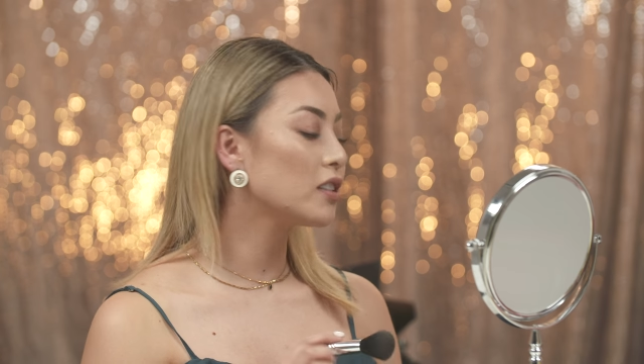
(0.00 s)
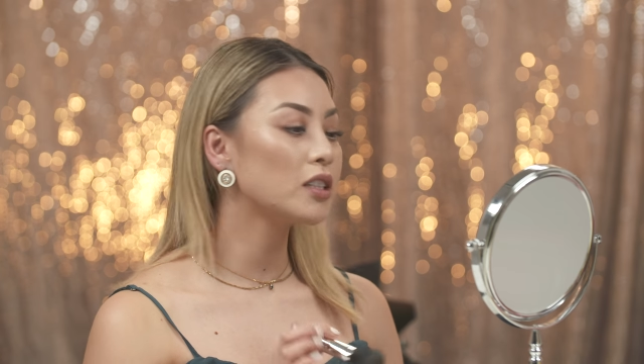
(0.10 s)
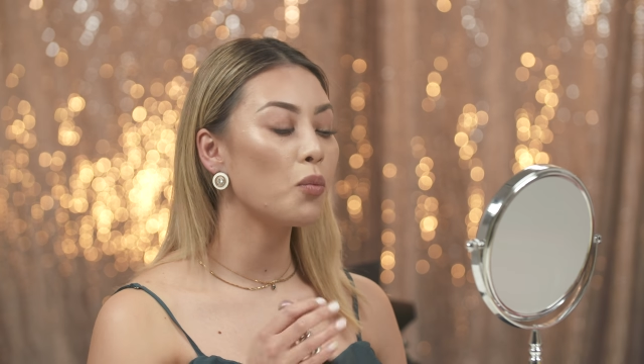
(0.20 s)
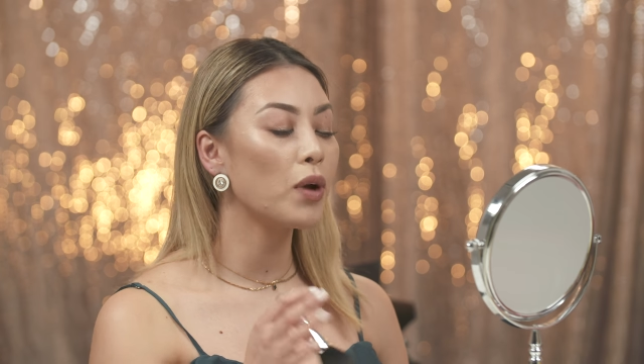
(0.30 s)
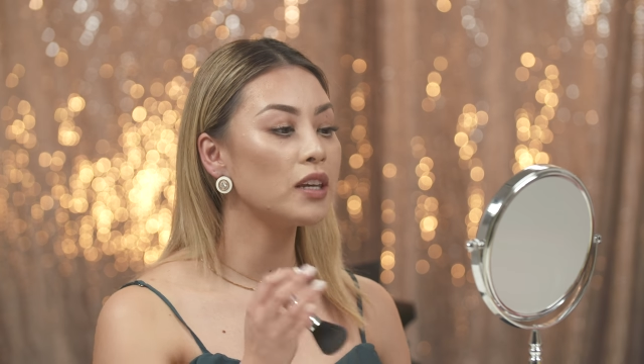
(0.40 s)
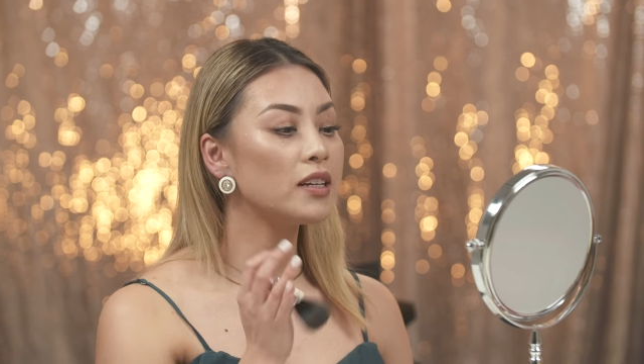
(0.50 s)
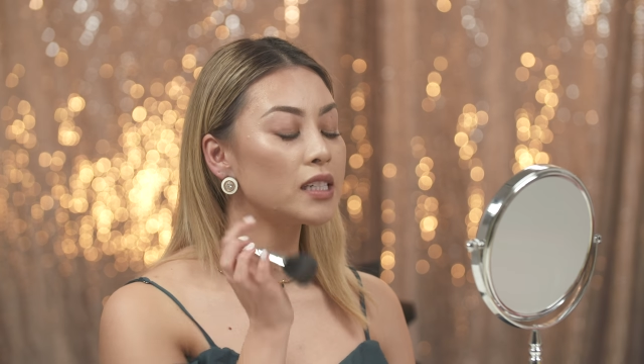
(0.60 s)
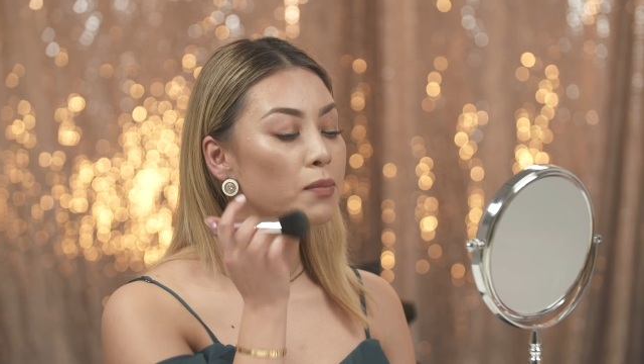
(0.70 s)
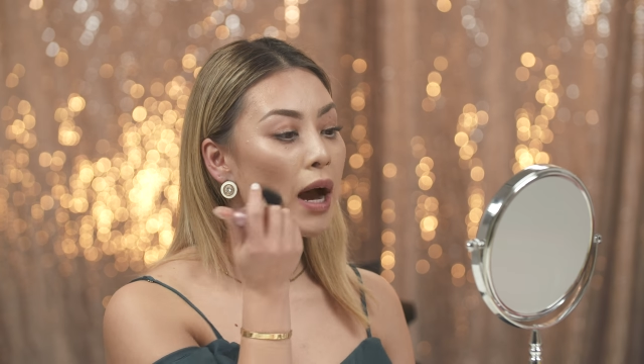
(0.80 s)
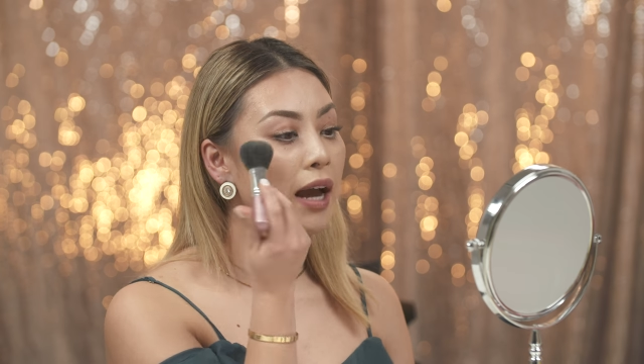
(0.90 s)
So when you
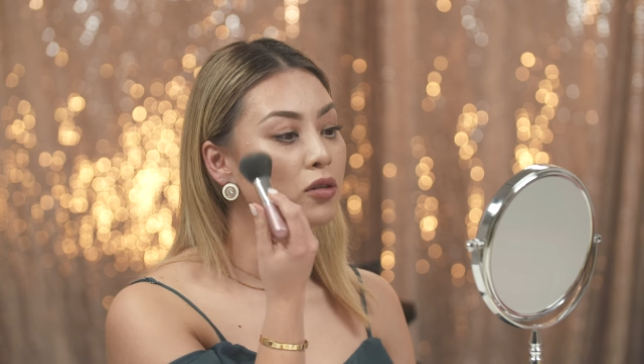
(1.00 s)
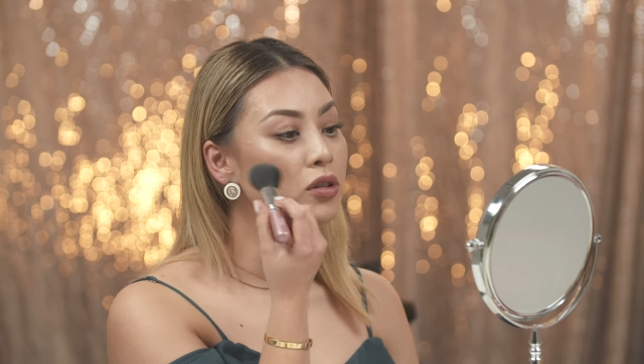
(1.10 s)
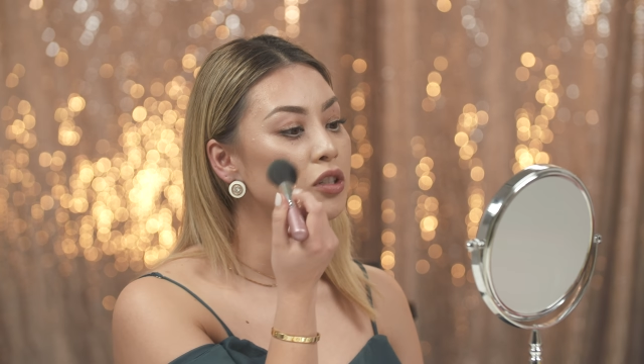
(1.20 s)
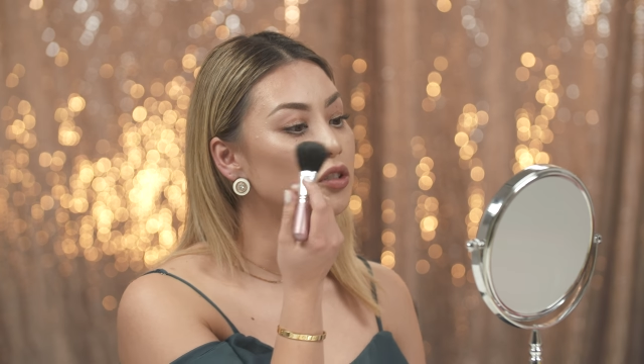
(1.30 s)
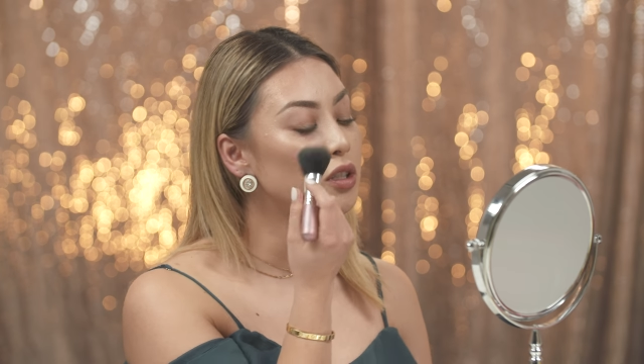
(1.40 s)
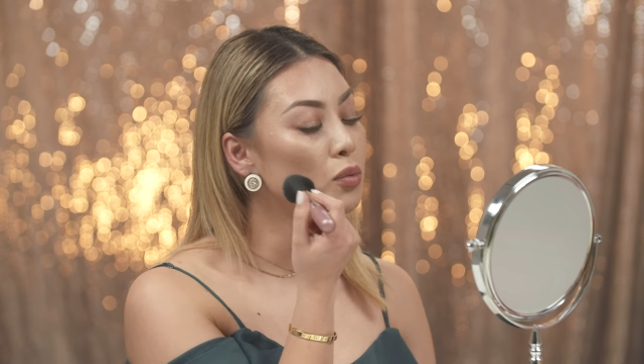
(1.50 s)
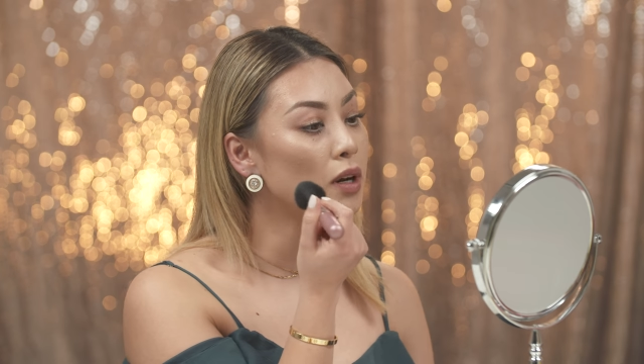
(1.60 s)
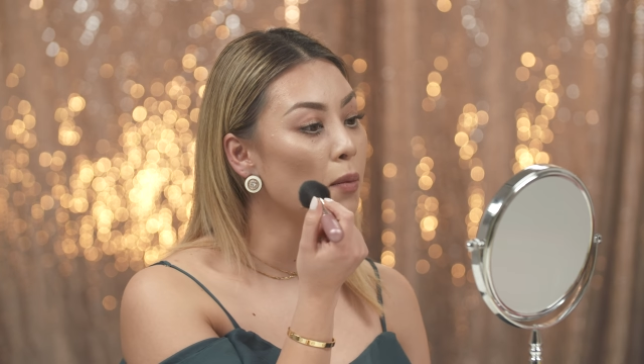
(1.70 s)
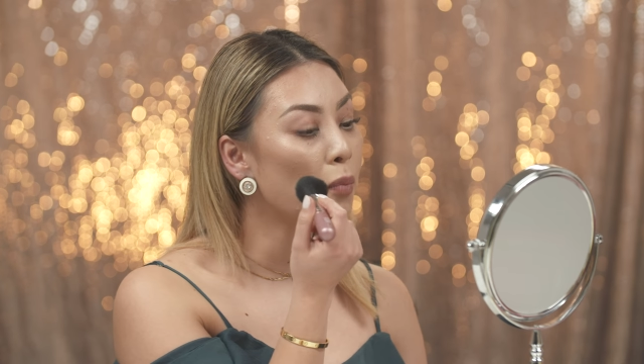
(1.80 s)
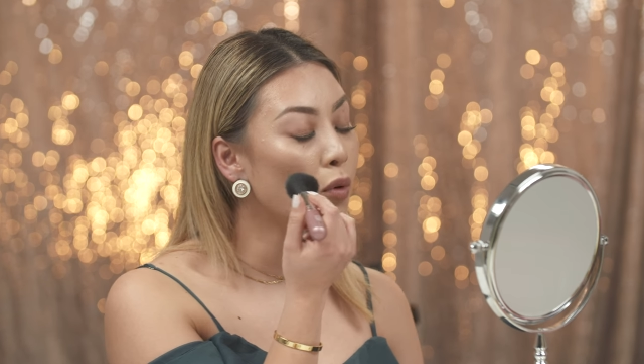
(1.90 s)
smile, you just
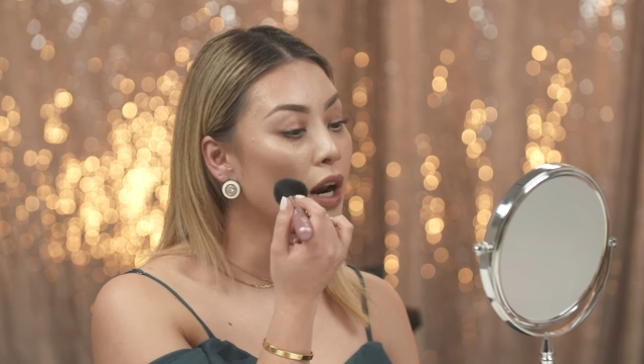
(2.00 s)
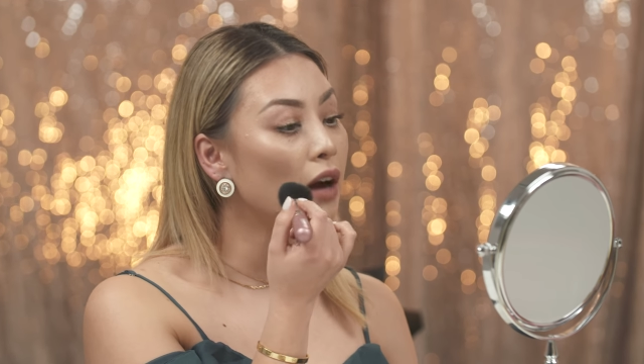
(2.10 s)
want to put